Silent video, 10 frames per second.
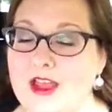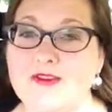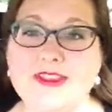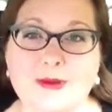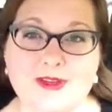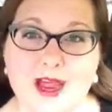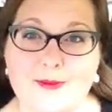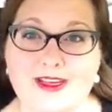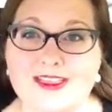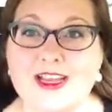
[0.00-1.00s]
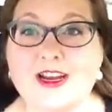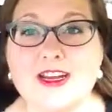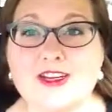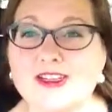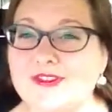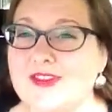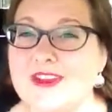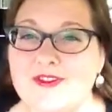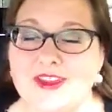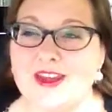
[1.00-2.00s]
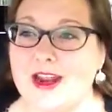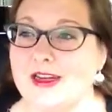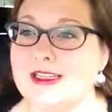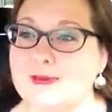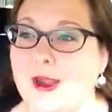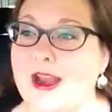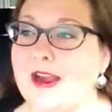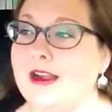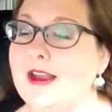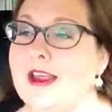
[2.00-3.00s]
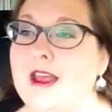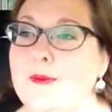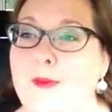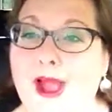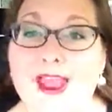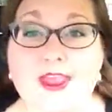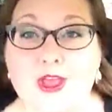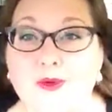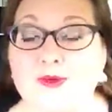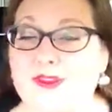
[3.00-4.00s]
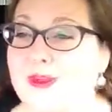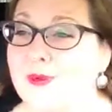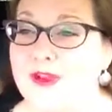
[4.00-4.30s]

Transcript: subtopics there, and you're just really feeling uninspired by those. Don't